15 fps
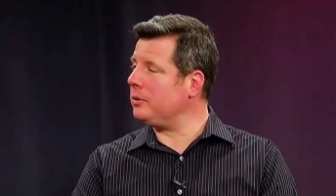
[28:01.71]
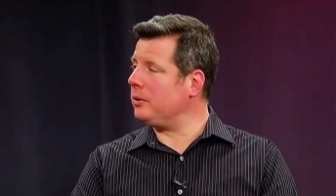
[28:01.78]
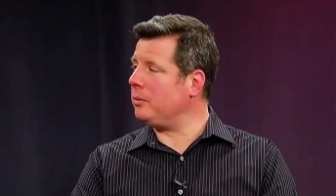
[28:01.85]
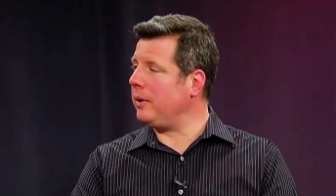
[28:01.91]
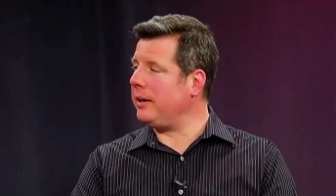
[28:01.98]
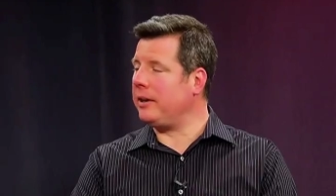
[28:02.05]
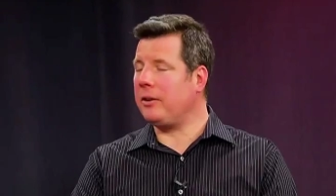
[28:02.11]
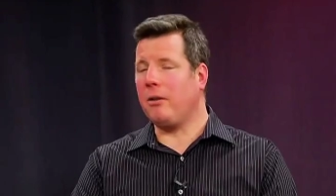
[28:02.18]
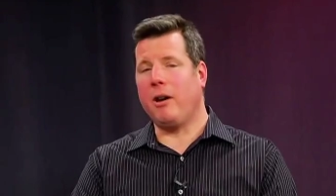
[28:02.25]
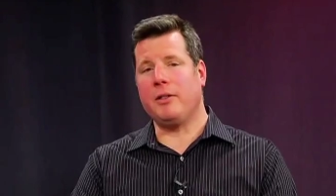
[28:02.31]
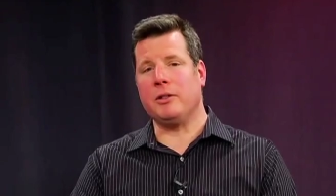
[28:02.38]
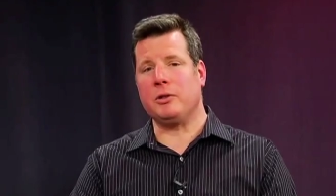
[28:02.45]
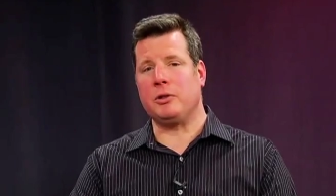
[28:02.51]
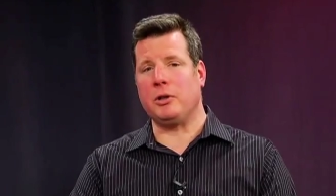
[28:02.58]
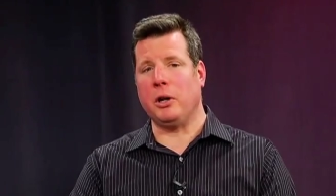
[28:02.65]
it right here on the
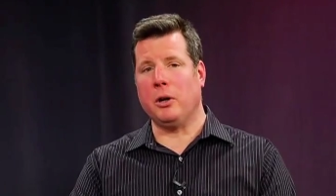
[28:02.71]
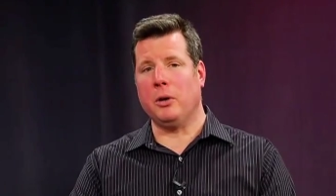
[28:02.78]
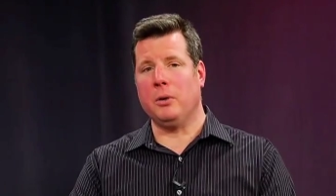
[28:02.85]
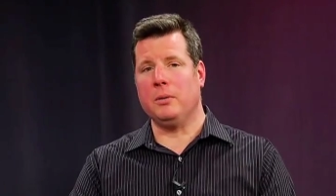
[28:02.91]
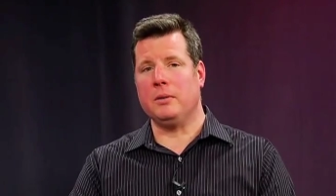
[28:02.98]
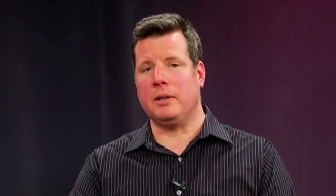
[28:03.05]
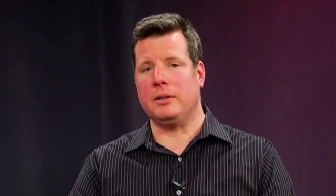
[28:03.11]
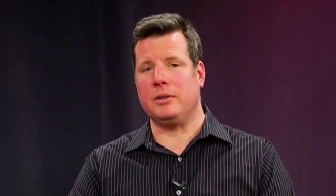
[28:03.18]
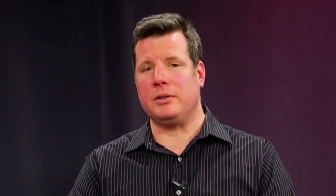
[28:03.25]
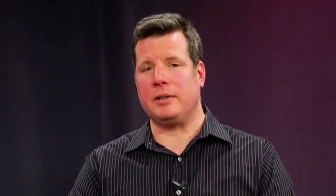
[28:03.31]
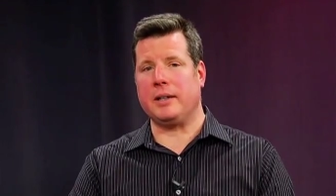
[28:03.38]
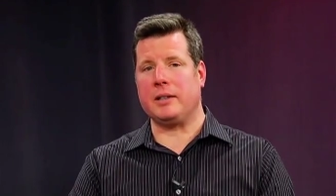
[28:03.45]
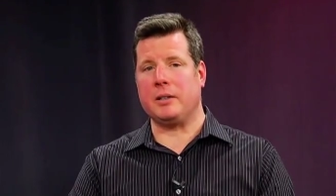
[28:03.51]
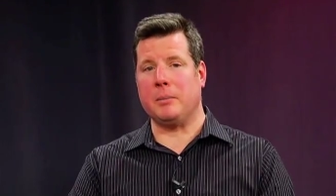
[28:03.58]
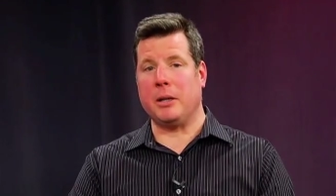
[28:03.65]
show. Uh, just
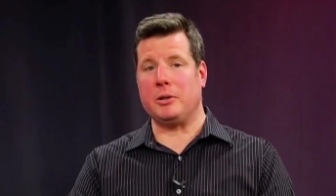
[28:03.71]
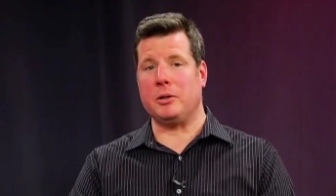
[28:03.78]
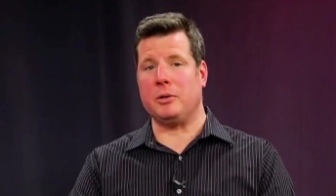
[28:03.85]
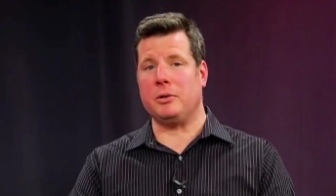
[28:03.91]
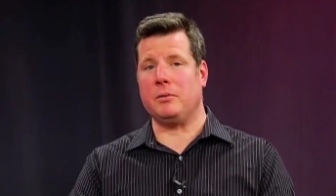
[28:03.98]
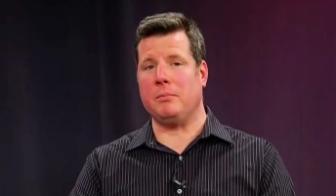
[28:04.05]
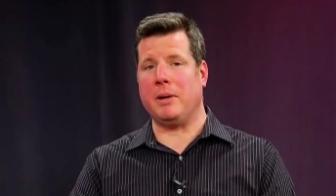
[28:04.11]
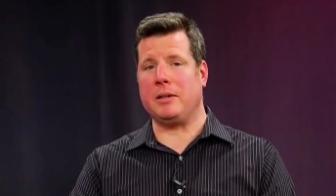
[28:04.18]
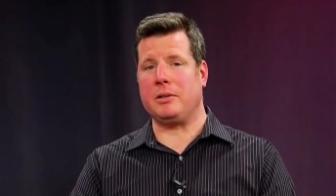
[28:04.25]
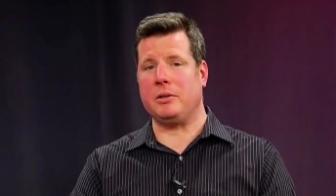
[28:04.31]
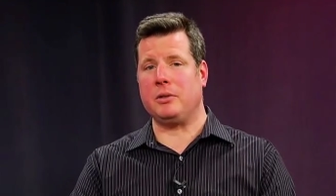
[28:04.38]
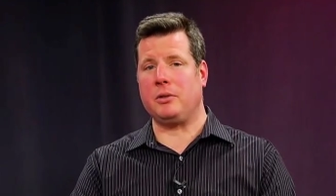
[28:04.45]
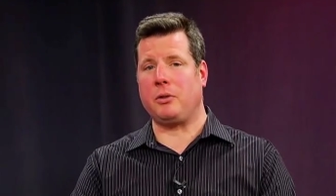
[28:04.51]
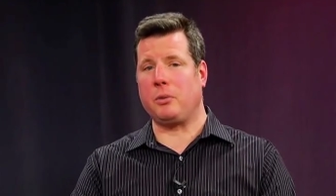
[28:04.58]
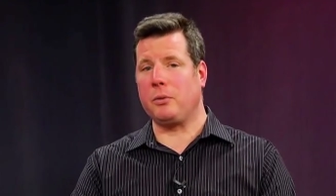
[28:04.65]
send us a message
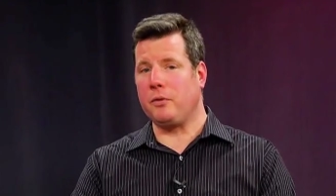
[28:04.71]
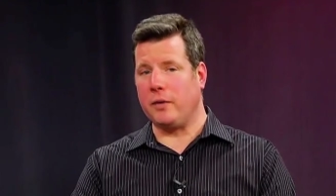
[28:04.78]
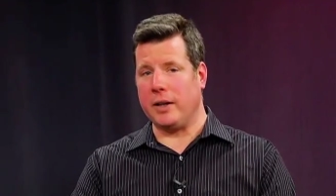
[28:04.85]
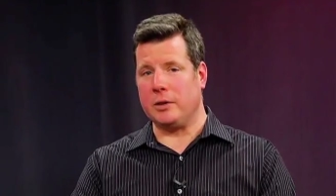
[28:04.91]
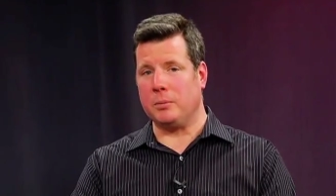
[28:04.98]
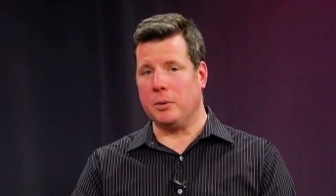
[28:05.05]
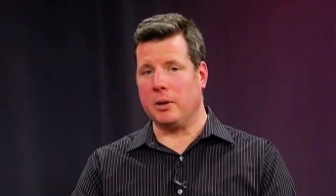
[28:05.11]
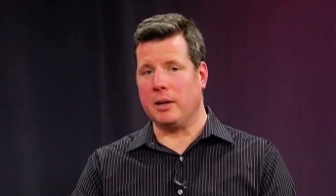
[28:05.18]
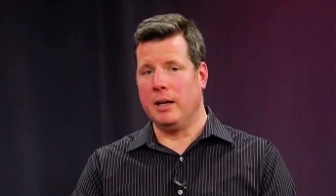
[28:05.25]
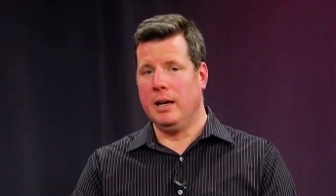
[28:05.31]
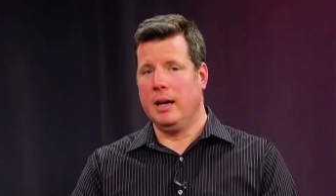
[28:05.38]
message through Facebook,